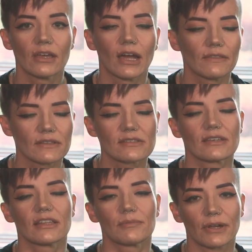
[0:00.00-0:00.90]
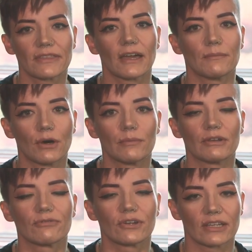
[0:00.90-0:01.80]
and then celebrate that
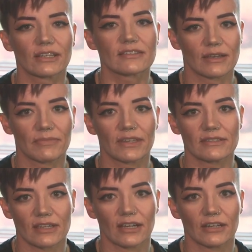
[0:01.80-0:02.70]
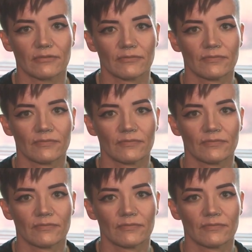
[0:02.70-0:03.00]
moment for getting something done.